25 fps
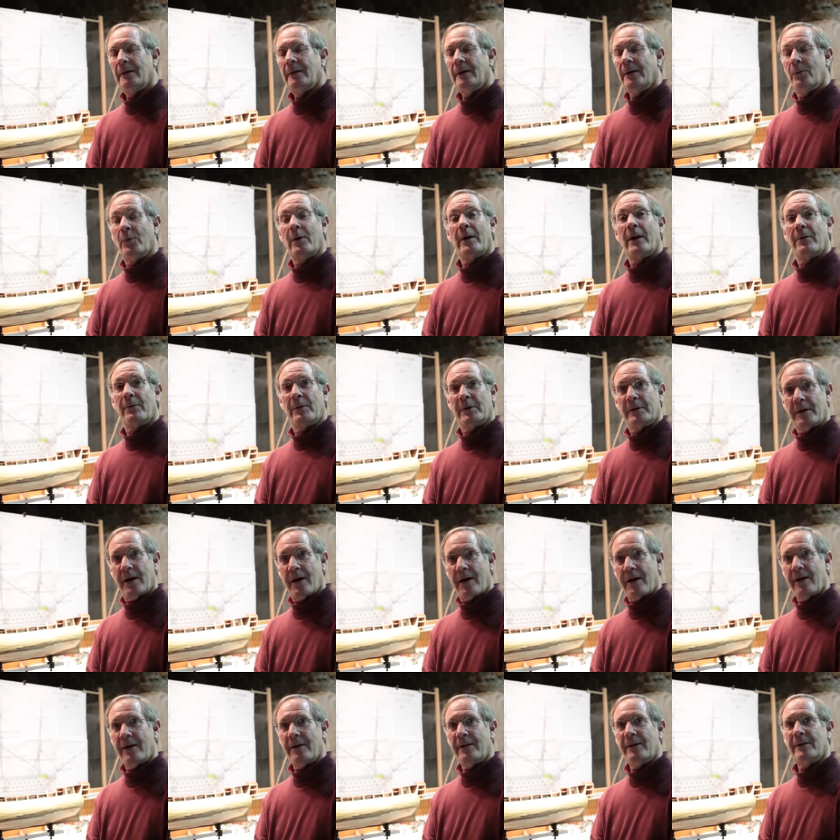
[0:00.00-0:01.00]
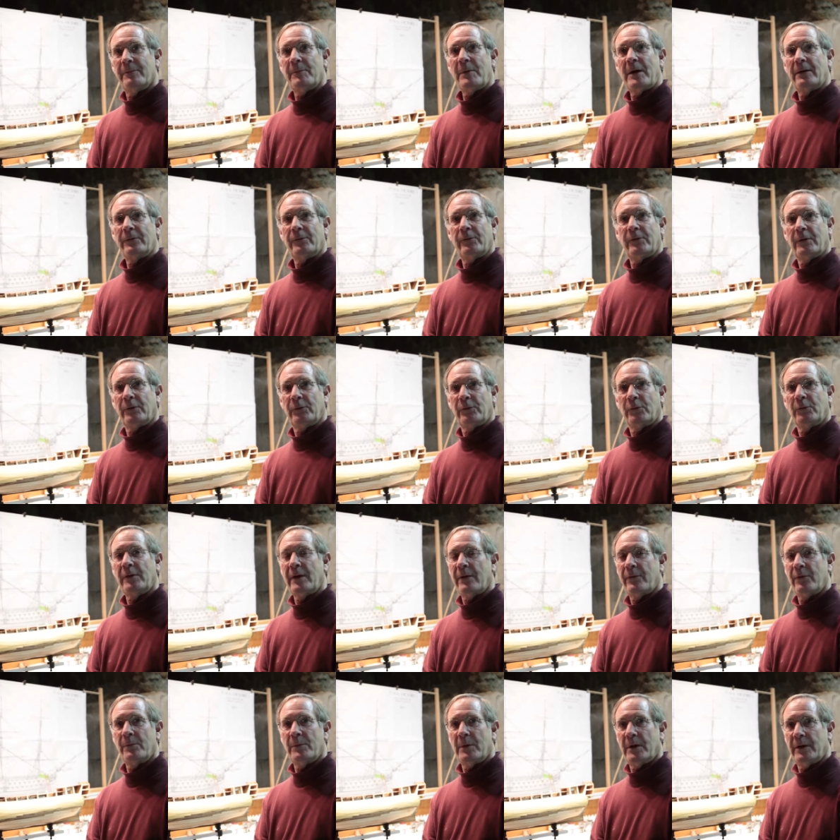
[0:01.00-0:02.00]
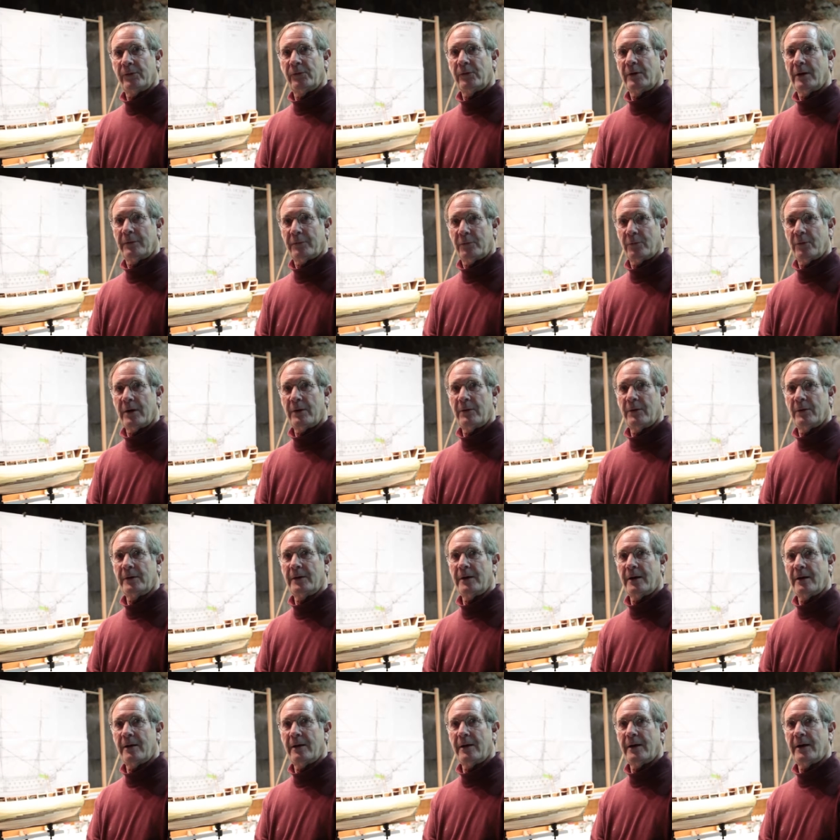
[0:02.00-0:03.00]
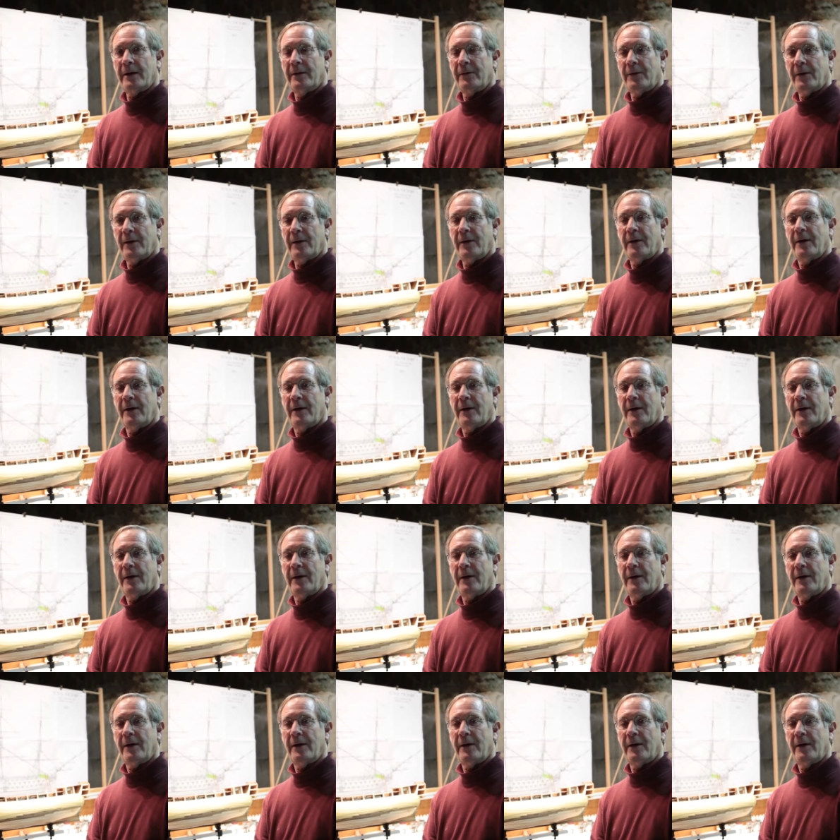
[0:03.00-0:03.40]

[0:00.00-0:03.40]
And when I retired, about six or seven months after I retired, I